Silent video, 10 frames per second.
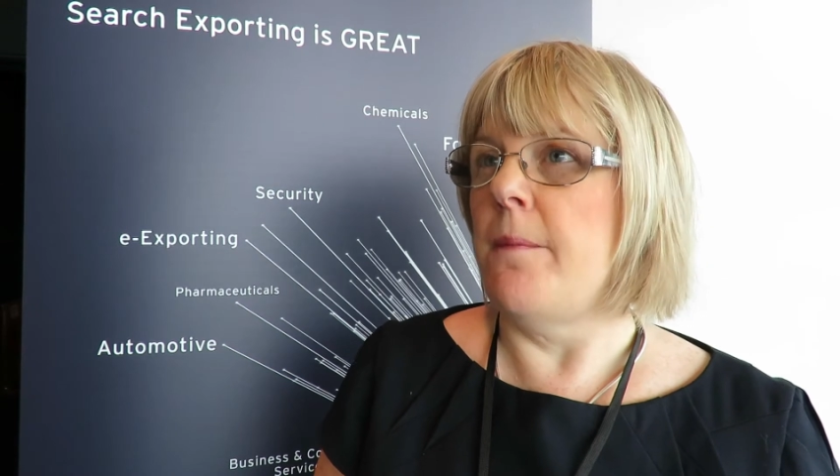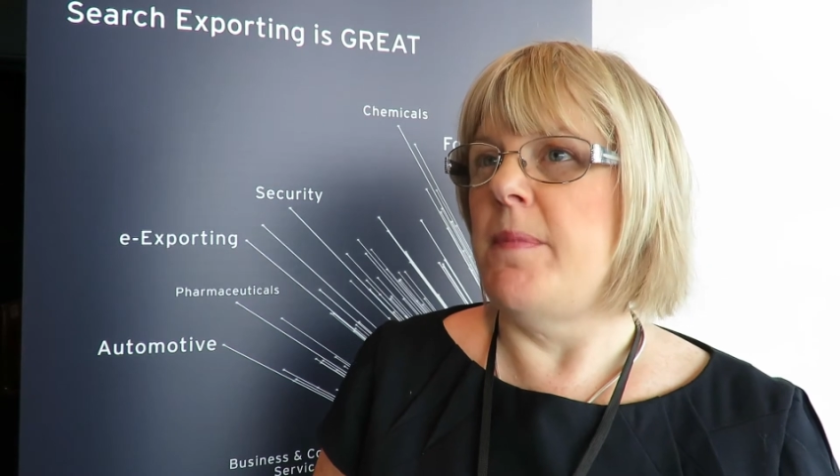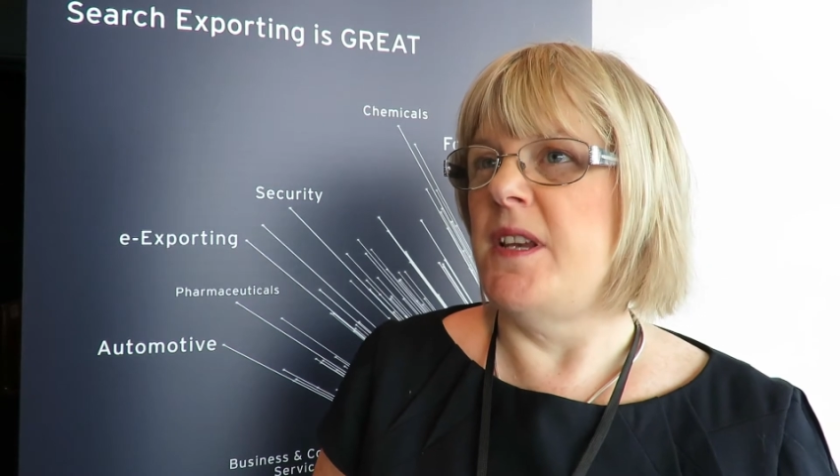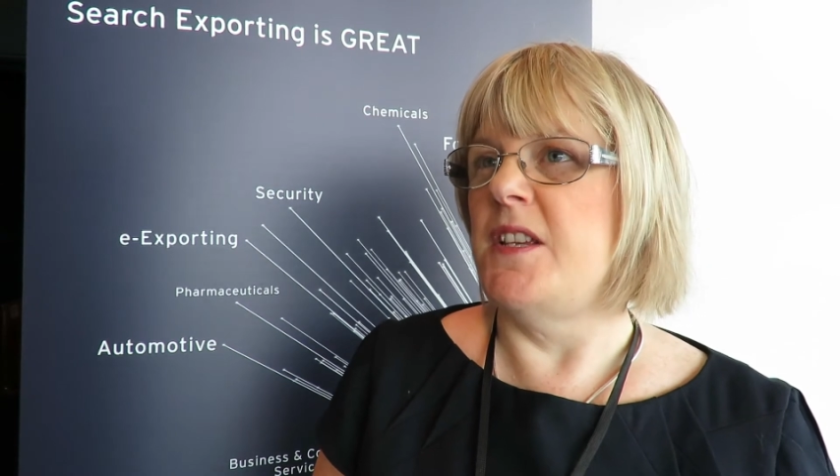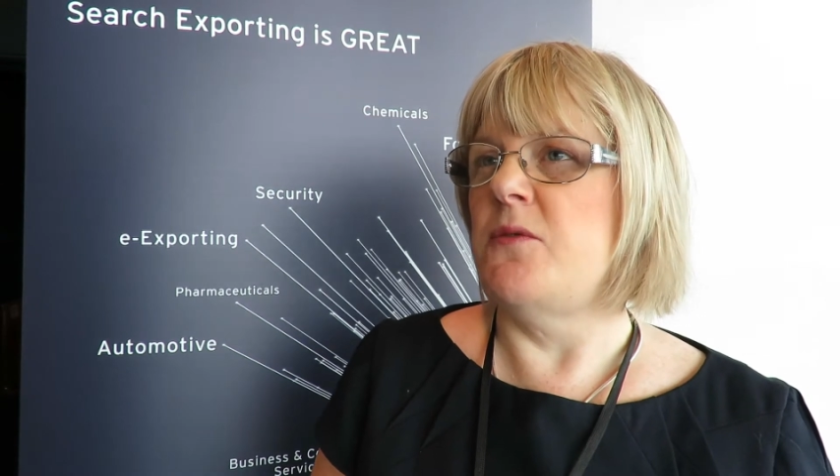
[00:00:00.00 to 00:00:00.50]

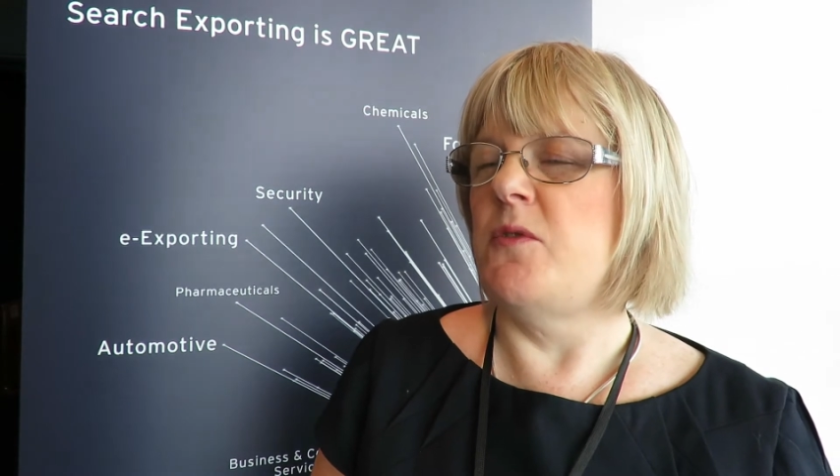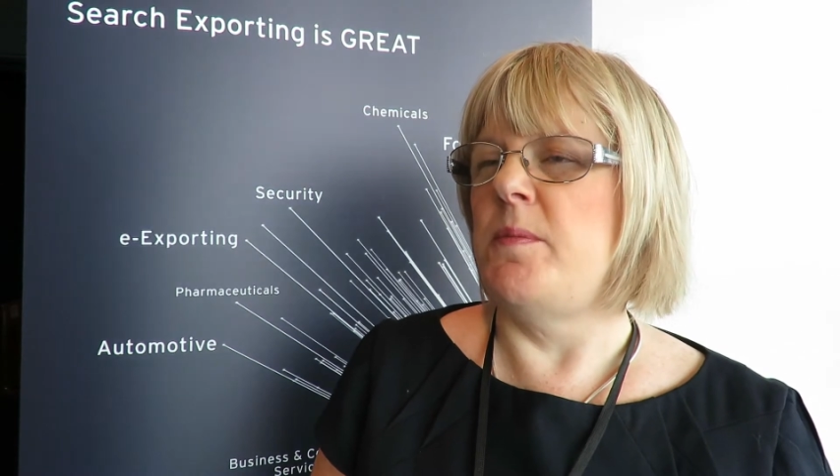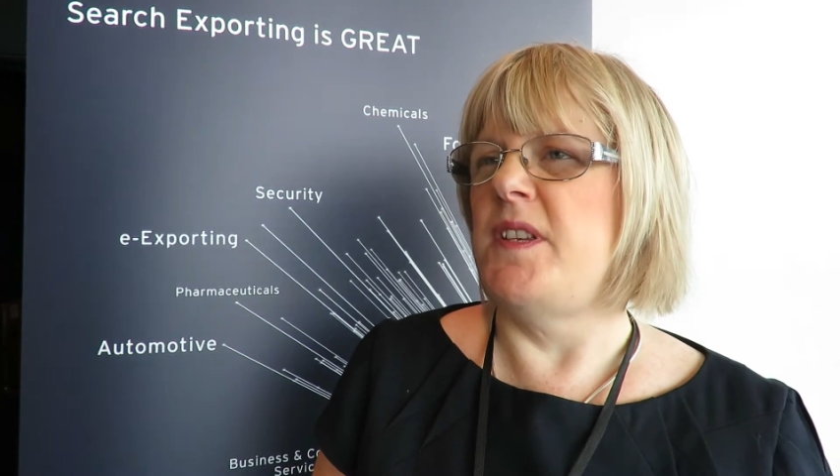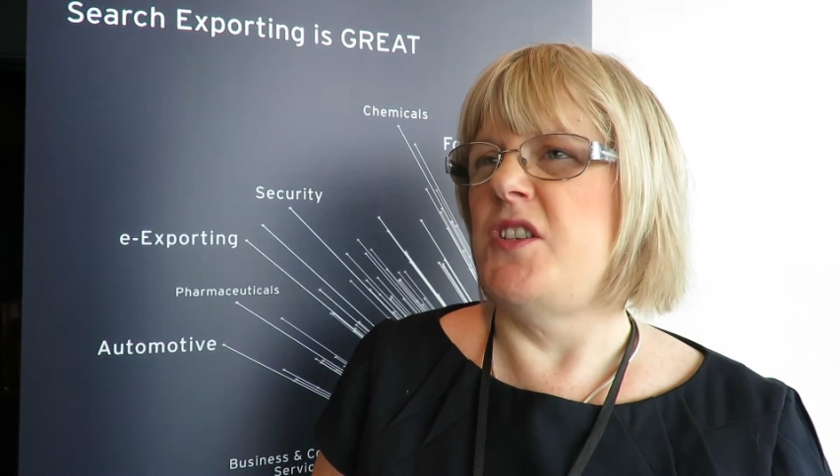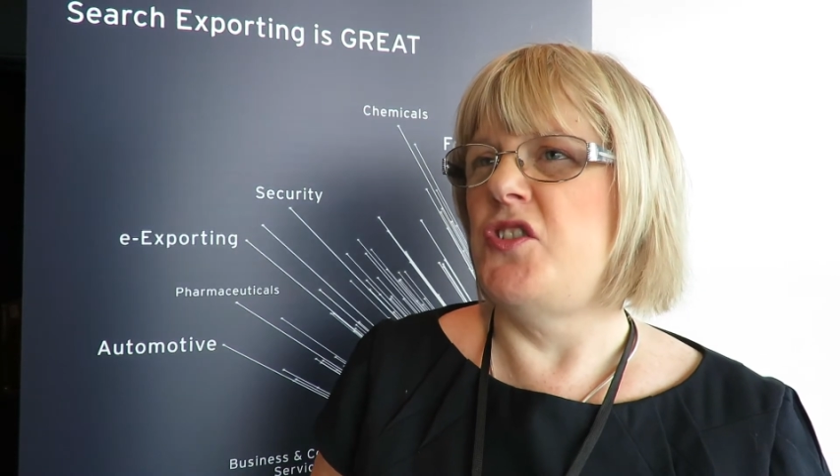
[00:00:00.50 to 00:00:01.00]
companies
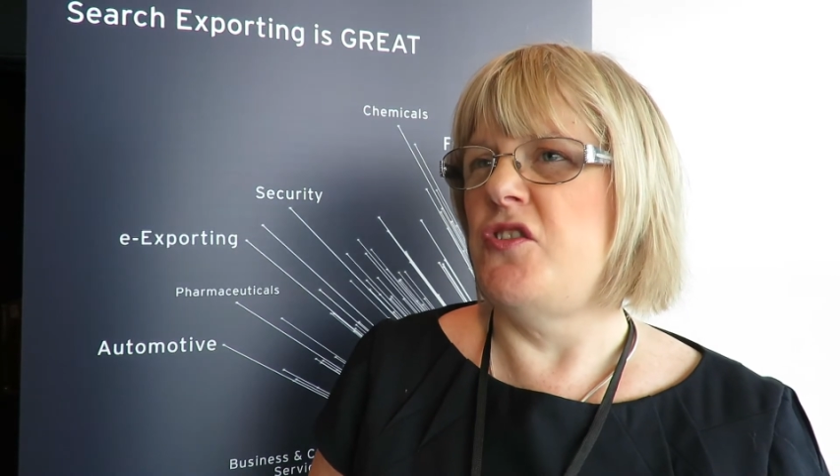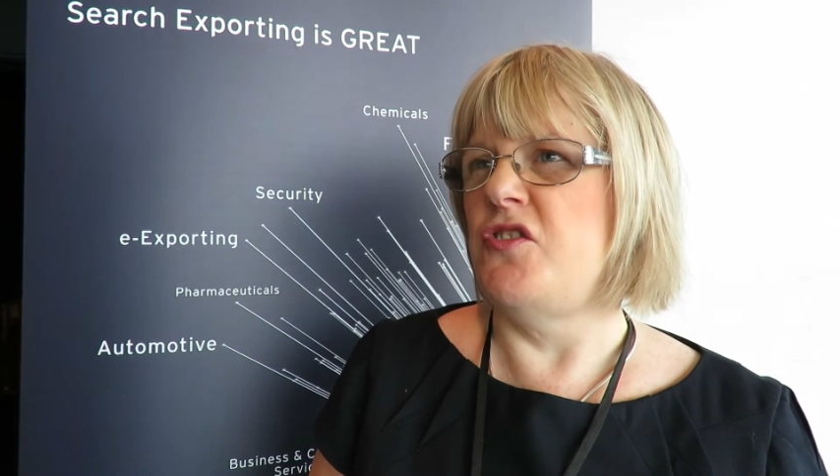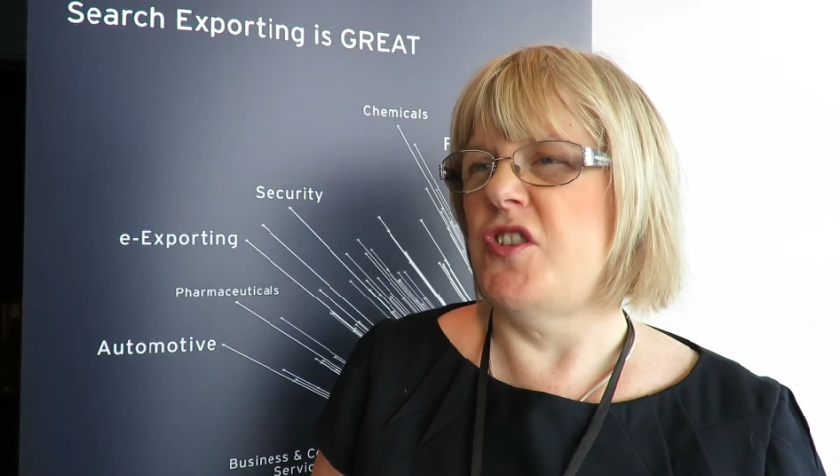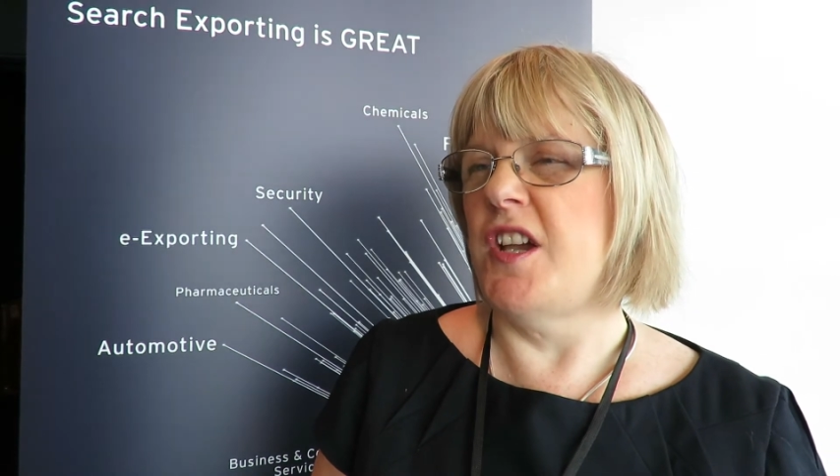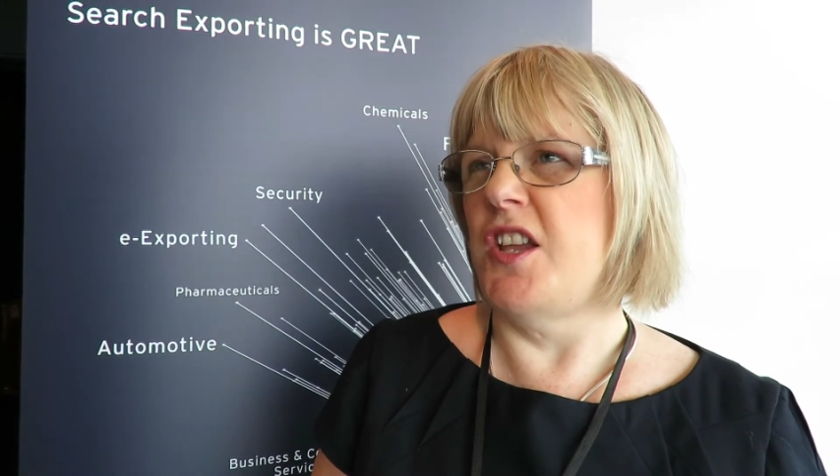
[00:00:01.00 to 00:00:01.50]
would be to choose your